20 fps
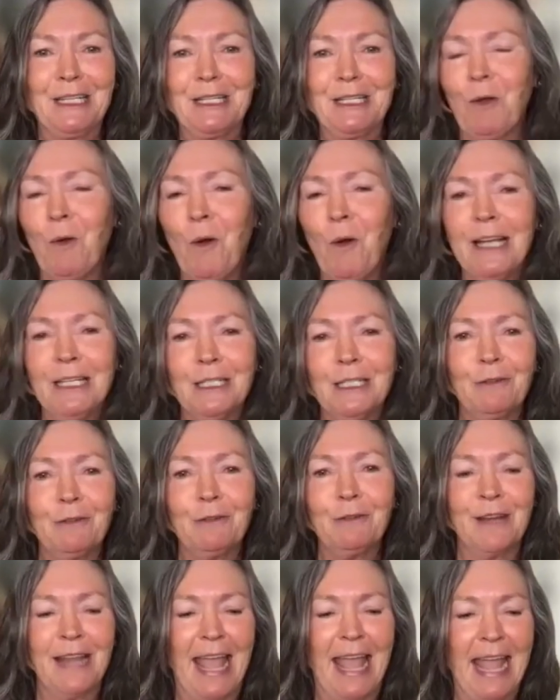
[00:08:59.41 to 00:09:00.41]
Quite
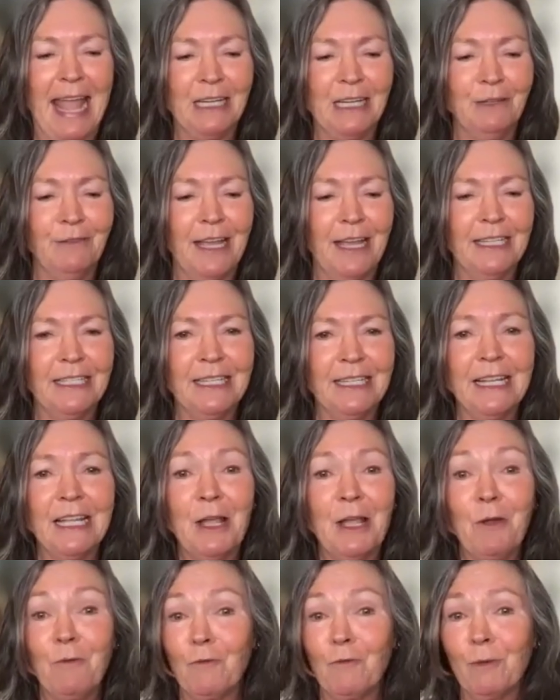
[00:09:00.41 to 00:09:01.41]
different. Activating,
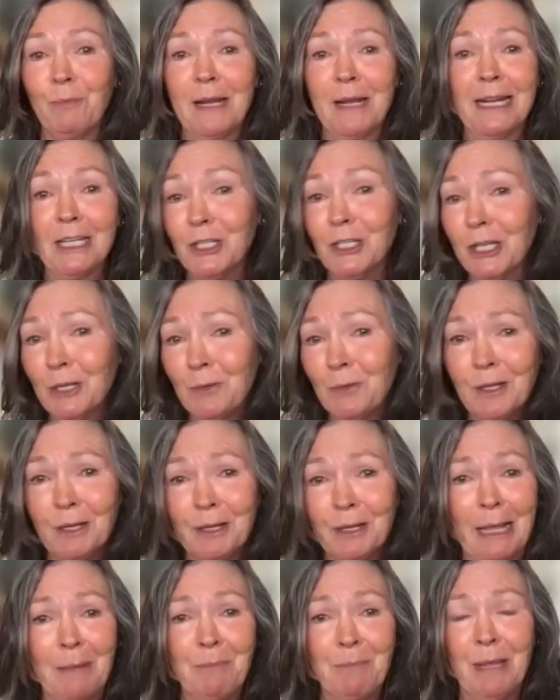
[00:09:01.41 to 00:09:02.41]
replenishing with the
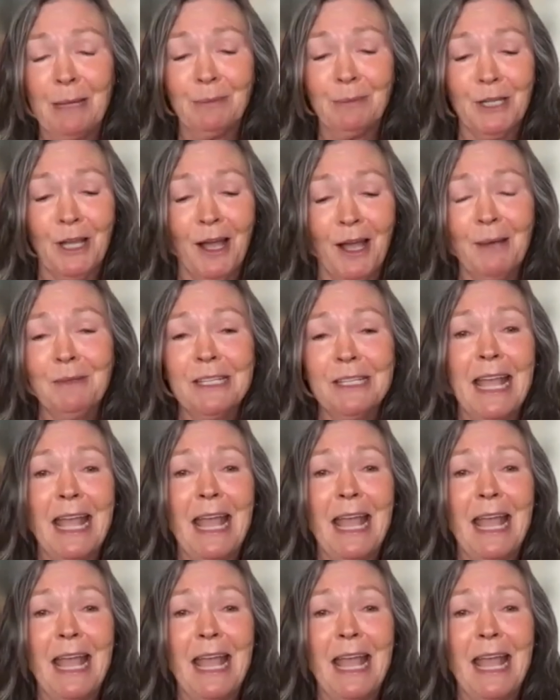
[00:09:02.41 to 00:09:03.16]
peptides,